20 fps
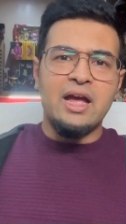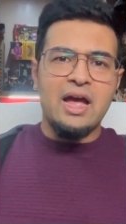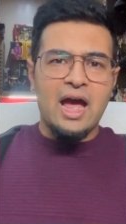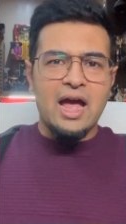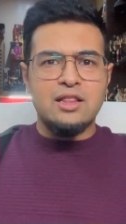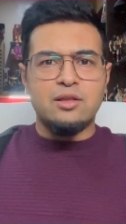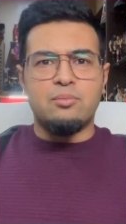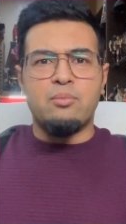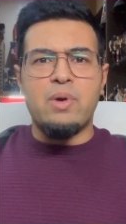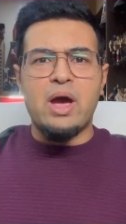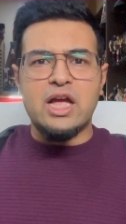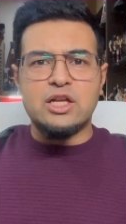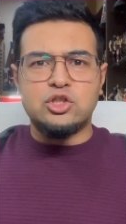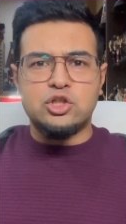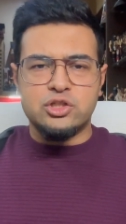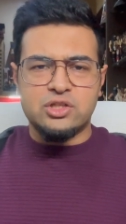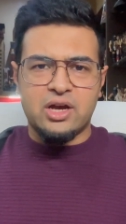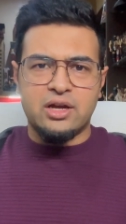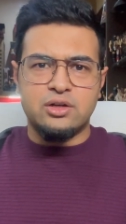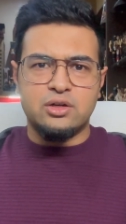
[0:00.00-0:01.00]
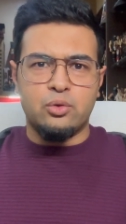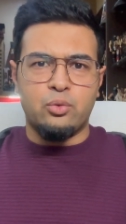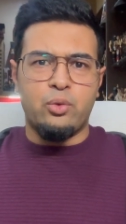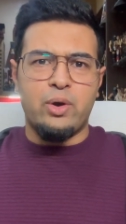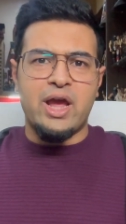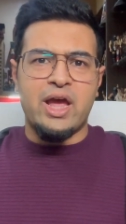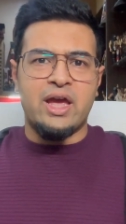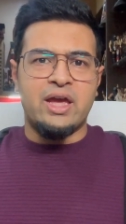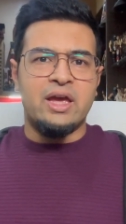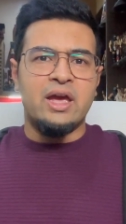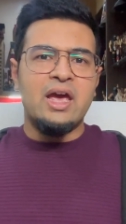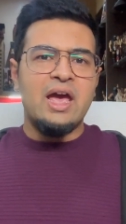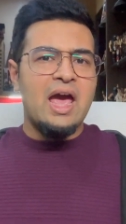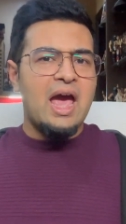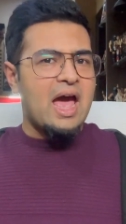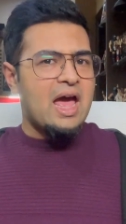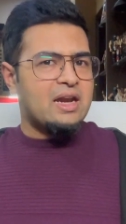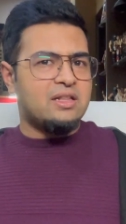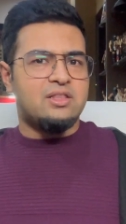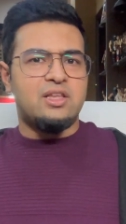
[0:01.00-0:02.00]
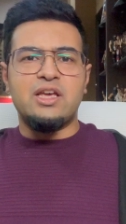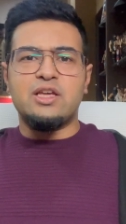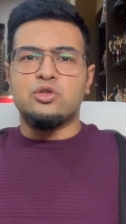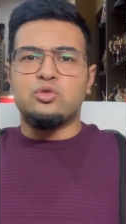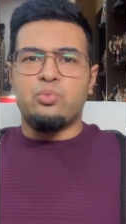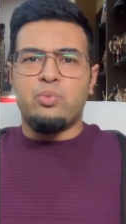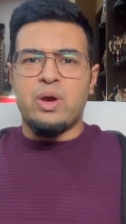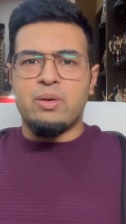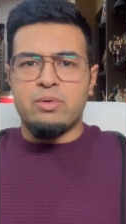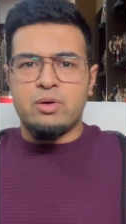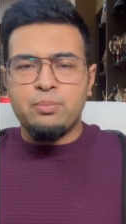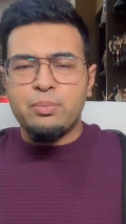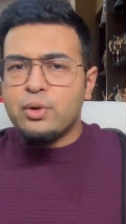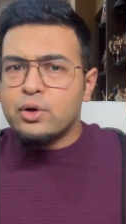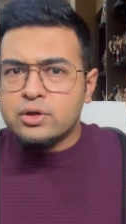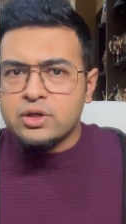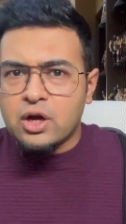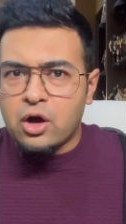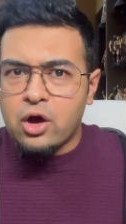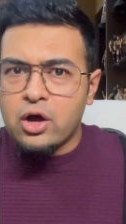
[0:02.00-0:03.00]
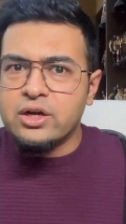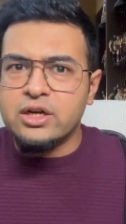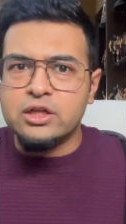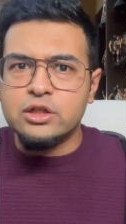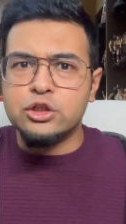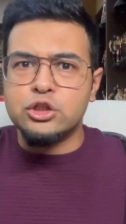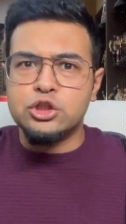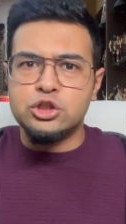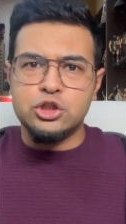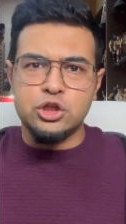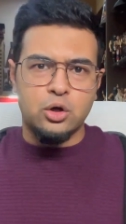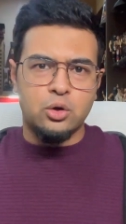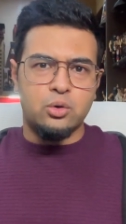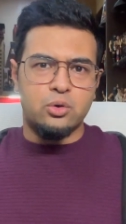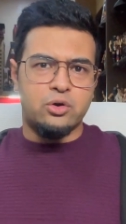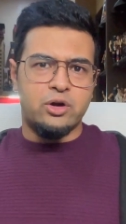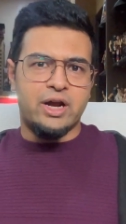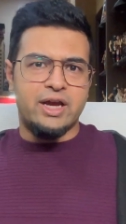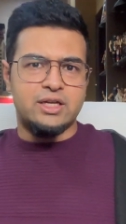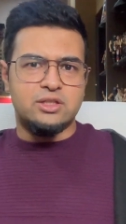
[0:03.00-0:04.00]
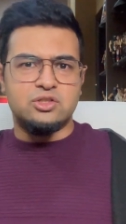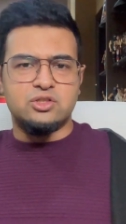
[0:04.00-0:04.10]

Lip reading: and the match is underway, and these women put on a show, right?